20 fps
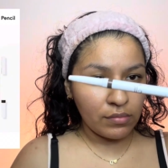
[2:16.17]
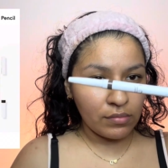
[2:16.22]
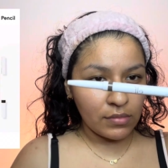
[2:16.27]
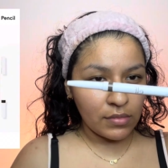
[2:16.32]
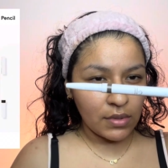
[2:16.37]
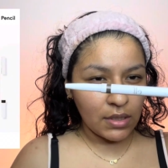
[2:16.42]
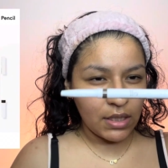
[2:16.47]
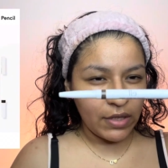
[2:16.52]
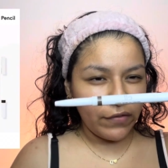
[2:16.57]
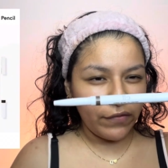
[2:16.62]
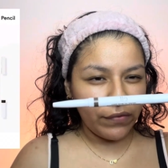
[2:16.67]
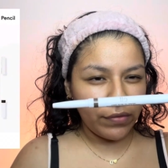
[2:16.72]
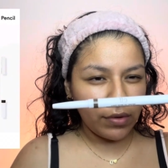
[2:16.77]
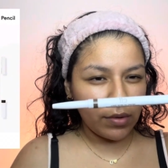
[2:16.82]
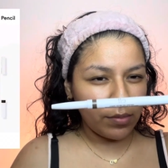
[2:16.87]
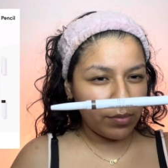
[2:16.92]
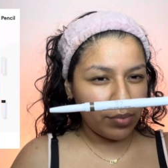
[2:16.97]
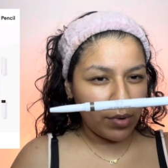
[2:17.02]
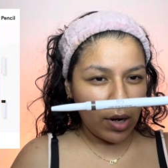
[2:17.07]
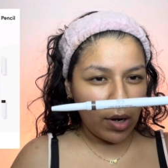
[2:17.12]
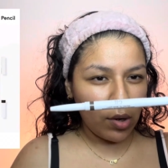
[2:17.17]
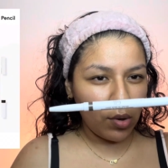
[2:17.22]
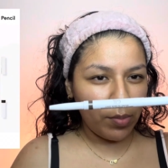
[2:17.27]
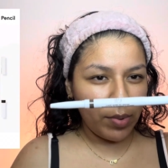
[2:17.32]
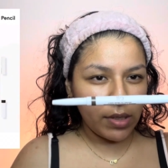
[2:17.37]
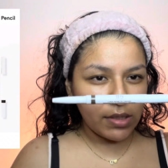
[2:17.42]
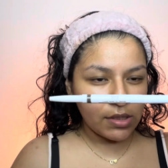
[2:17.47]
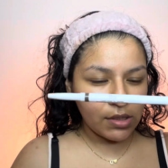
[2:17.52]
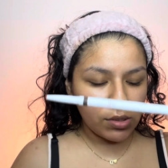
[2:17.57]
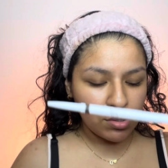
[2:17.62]
lift brow
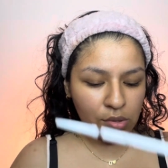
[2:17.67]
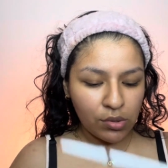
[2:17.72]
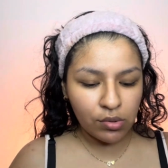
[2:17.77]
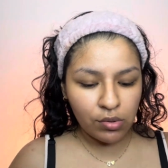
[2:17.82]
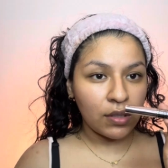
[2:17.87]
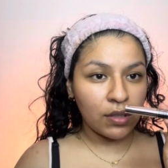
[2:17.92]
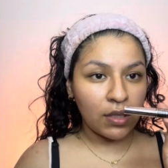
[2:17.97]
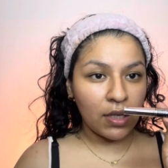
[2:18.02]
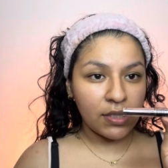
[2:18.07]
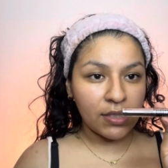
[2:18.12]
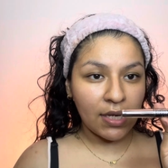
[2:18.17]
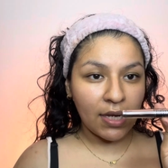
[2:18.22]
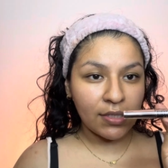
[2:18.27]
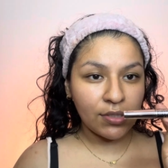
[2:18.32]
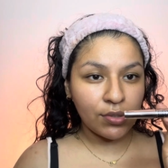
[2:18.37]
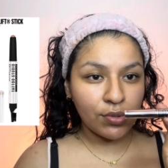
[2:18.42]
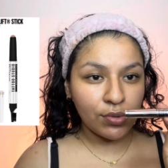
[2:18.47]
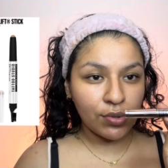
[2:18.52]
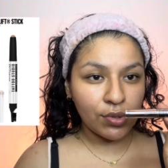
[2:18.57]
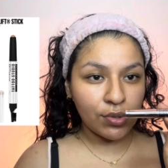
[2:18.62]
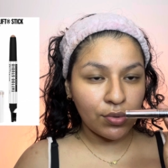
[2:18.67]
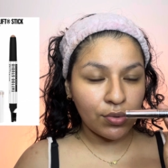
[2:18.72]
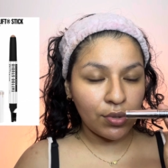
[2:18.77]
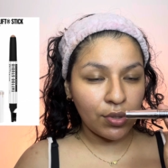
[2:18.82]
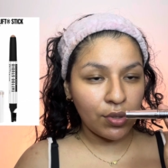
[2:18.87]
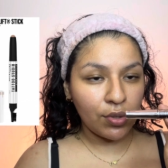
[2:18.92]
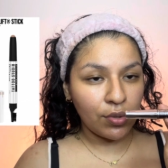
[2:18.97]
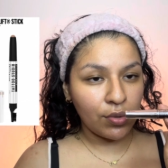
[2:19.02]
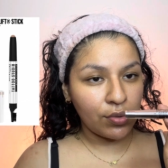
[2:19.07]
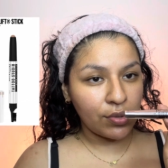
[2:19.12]
pencil, the Tattoo
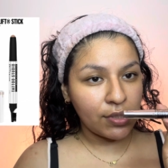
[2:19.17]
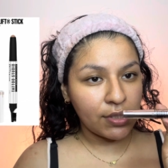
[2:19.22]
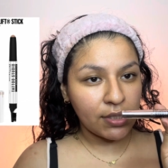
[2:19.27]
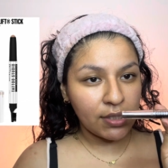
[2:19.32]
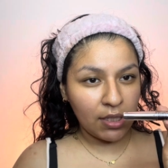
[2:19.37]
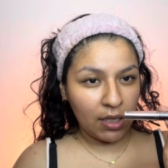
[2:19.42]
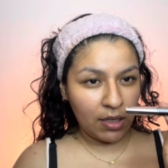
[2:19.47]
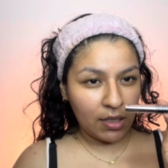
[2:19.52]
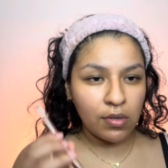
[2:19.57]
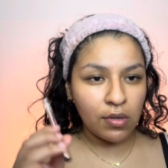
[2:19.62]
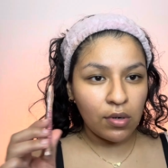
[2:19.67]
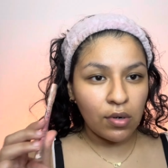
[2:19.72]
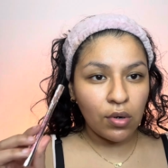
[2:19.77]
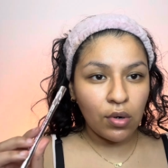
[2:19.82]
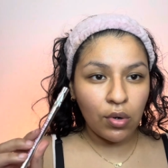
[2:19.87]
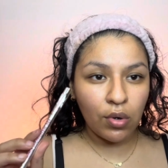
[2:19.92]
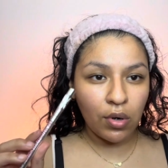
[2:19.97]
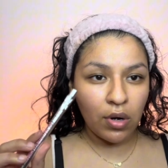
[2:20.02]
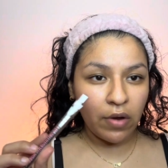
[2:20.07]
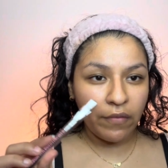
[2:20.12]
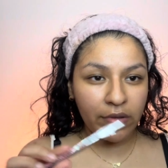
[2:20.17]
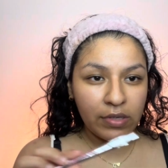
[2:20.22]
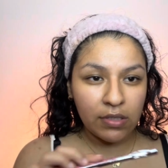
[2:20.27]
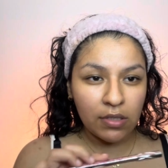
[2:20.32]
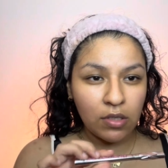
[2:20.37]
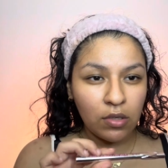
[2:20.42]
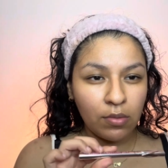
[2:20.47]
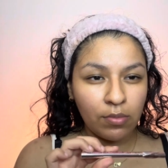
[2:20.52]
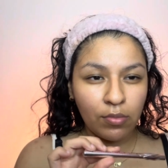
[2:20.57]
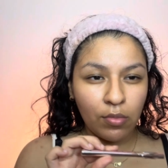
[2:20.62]
Studio stick, or if it's a
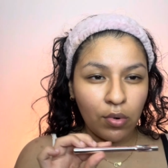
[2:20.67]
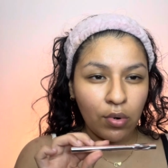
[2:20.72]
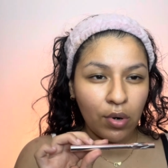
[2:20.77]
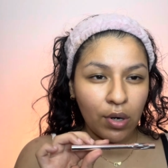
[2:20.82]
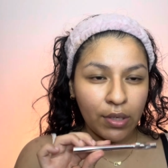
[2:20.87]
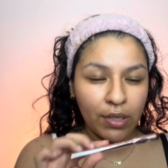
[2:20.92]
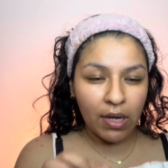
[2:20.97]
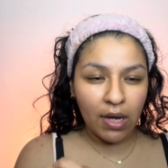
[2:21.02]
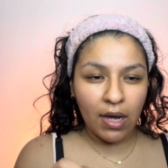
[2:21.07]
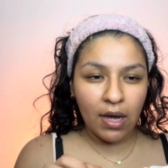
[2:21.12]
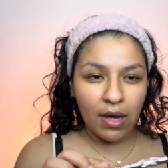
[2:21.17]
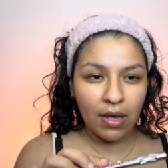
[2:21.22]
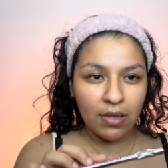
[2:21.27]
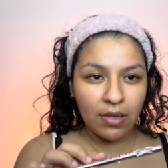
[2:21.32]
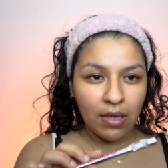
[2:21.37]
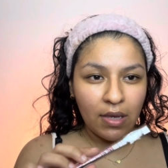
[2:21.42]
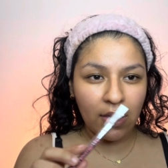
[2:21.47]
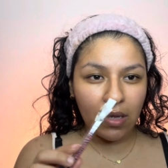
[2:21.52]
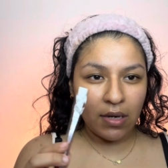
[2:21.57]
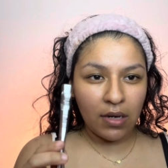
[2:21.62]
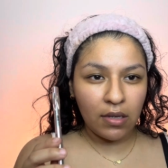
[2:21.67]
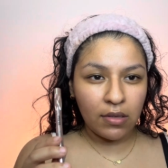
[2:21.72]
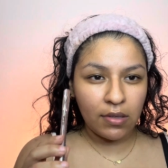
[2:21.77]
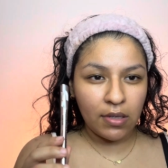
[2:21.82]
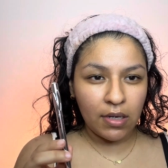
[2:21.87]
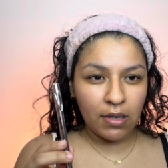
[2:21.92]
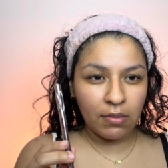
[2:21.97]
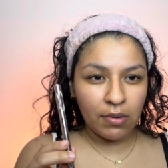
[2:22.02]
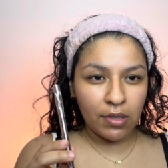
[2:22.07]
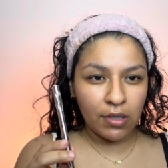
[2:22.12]
little more on the high end,
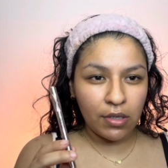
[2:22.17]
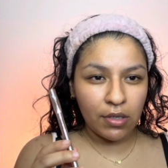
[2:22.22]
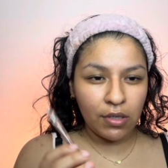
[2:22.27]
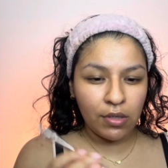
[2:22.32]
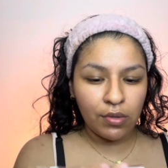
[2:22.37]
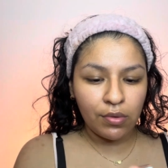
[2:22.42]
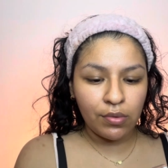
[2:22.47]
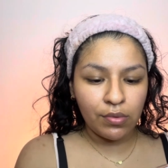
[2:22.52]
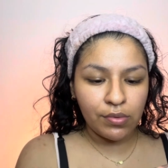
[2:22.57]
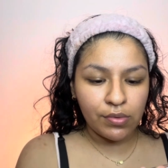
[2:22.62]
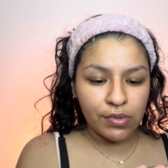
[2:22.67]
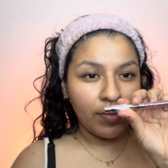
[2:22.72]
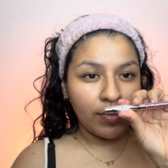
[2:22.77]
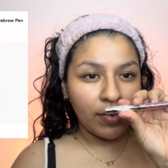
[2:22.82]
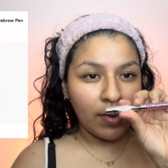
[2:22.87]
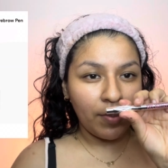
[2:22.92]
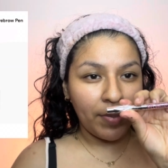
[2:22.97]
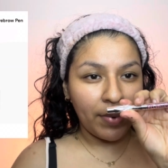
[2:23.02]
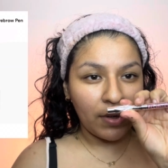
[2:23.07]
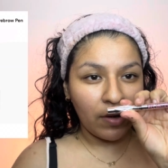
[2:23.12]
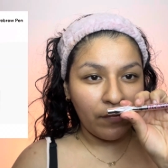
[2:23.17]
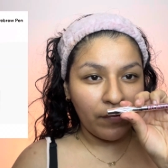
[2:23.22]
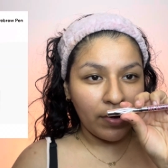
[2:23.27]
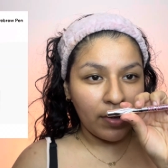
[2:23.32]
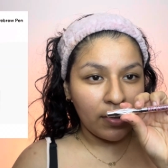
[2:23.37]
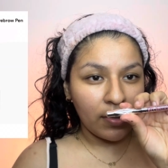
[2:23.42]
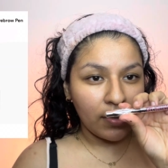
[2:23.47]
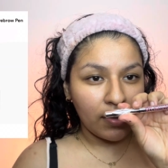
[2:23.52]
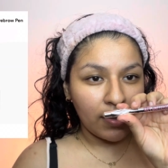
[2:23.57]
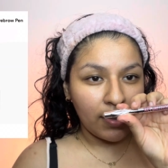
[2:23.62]
then I'm gonna use the
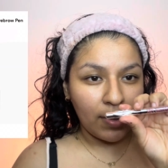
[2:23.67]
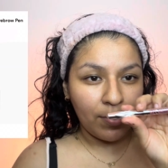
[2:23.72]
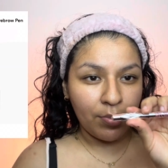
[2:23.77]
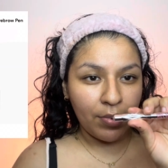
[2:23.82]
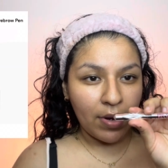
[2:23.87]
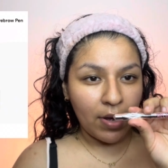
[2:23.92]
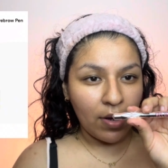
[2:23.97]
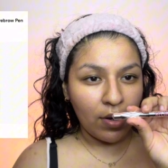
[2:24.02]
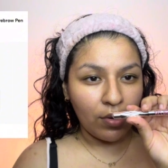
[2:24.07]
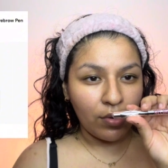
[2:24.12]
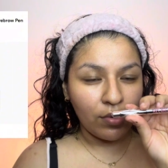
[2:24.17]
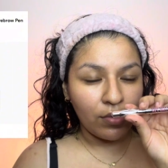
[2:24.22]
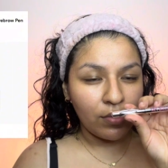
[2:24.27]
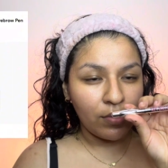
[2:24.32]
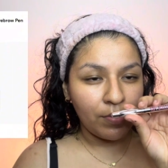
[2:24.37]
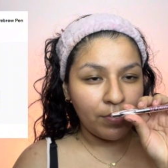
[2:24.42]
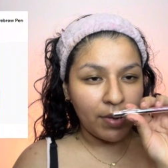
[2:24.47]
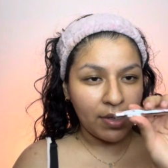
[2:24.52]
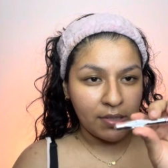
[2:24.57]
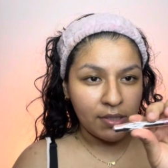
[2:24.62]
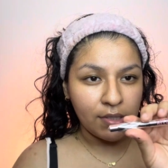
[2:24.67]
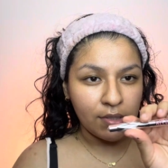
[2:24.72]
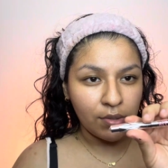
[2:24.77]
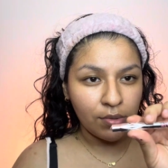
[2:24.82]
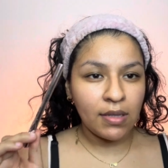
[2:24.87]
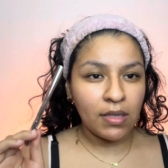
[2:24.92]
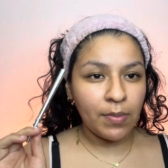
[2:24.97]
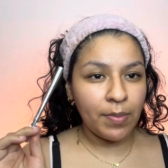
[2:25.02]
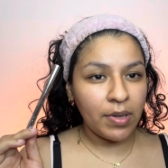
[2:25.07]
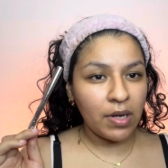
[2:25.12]
Benefit deep brow pencil.
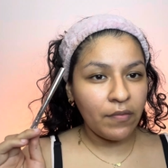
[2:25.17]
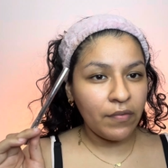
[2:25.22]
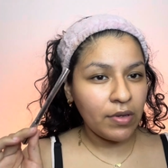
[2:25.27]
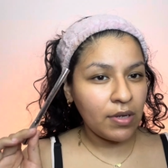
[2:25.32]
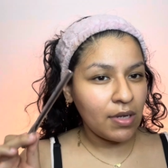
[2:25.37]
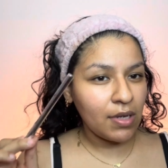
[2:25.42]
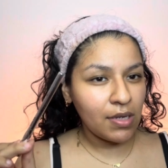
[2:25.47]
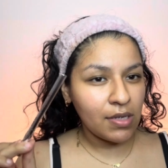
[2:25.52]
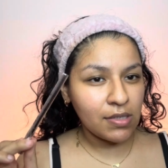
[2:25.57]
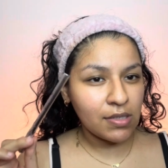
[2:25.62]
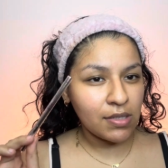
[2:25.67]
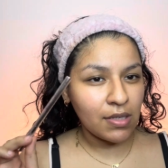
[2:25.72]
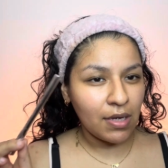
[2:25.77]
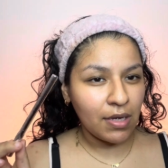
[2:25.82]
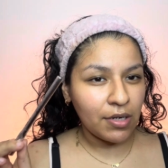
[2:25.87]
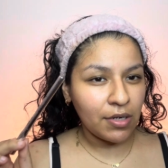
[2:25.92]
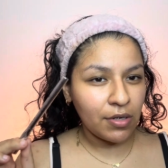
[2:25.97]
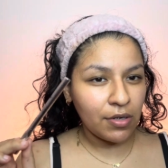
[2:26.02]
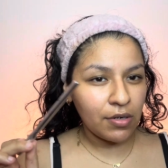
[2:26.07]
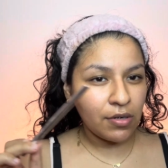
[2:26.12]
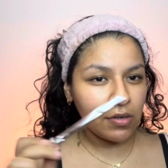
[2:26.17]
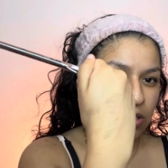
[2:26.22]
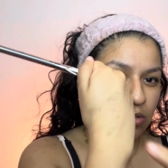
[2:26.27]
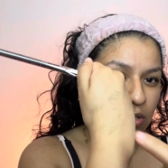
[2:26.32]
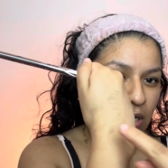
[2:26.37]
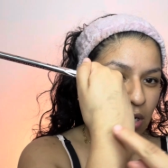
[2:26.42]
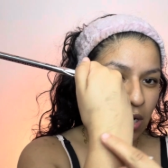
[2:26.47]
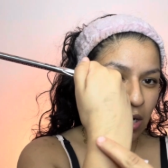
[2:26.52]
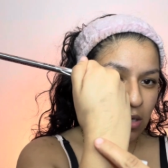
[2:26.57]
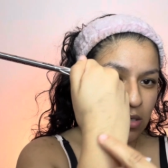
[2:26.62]
The Benefit is lighter. You
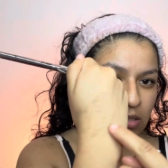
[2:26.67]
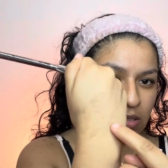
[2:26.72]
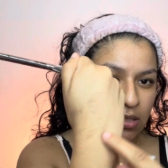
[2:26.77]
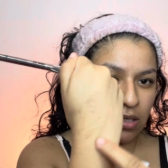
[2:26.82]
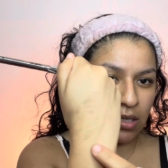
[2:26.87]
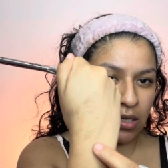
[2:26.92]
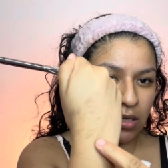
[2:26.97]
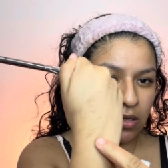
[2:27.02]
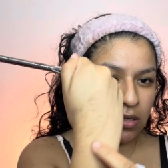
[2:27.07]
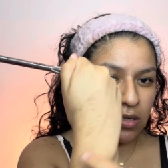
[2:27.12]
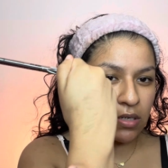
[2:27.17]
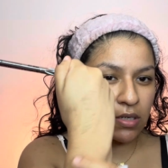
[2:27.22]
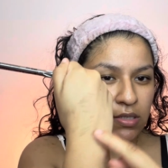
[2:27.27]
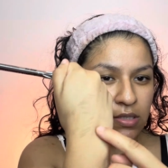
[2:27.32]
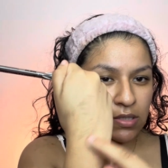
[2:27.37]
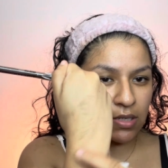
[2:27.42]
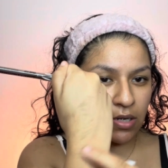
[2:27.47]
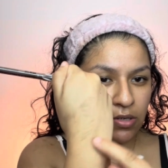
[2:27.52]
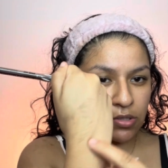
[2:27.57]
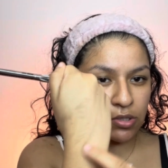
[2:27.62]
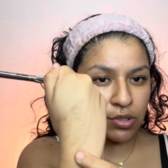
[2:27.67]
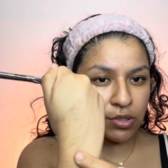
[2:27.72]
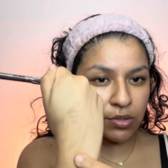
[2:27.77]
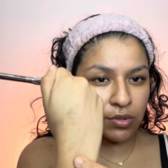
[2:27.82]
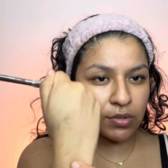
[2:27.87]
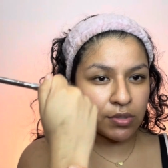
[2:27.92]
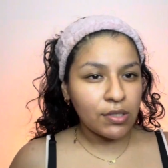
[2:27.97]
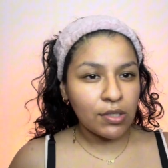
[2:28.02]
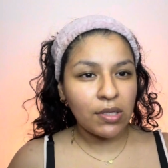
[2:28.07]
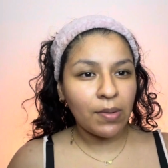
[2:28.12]
can kind of see here, it is lighter
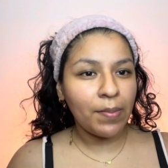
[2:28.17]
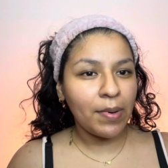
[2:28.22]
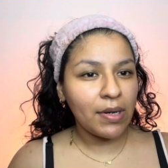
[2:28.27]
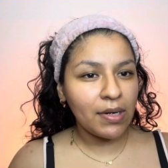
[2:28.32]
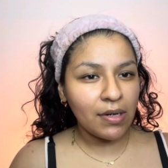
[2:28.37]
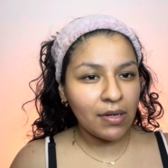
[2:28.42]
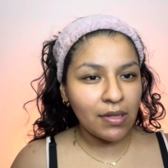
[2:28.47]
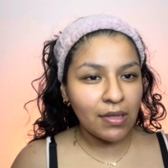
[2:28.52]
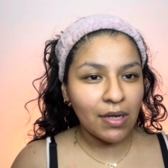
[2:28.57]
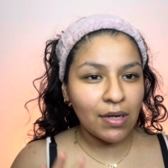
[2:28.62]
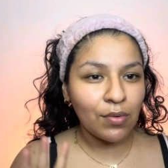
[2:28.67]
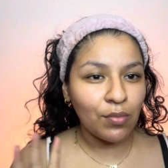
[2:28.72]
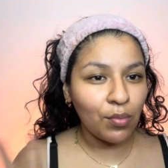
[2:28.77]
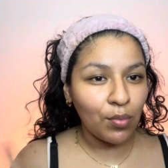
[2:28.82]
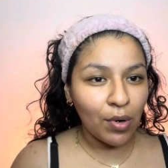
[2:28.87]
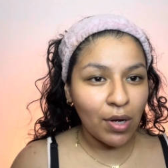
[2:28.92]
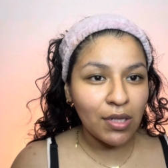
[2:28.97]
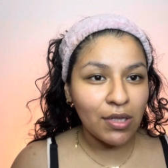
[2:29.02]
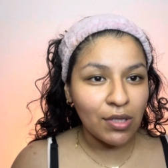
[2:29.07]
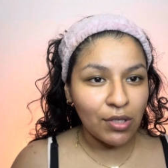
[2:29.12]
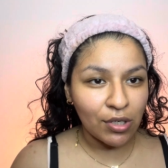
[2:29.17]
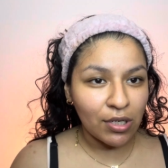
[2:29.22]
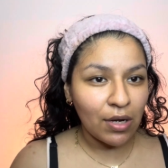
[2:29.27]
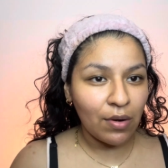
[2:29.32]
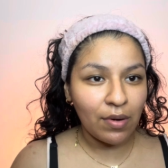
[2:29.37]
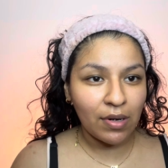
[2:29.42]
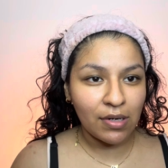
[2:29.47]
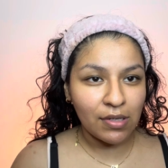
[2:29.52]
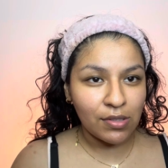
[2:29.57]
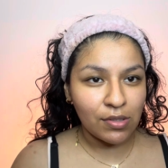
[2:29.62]
strokes. So depending on like what look I
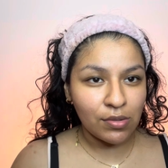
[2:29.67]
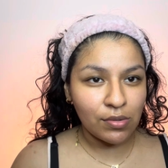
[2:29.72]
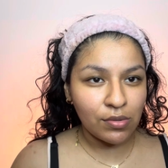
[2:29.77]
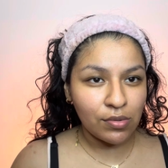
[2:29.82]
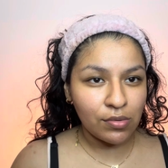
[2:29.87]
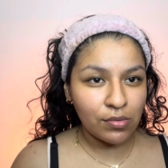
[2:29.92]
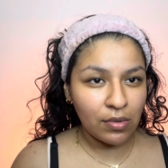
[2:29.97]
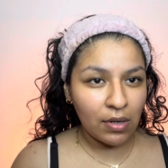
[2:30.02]
want to do,